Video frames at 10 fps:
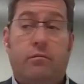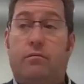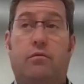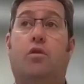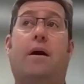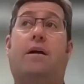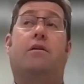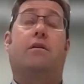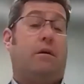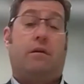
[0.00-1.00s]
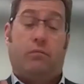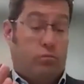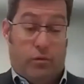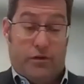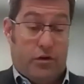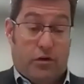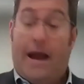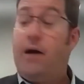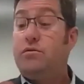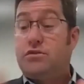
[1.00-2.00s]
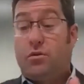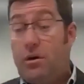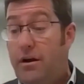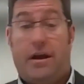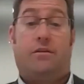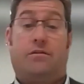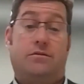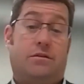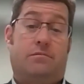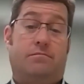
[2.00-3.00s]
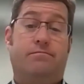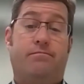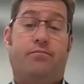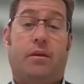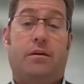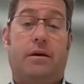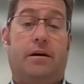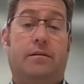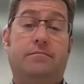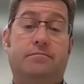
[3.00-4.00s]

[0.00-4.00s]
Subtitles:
matter whether you're housed or unhoused. Yeah.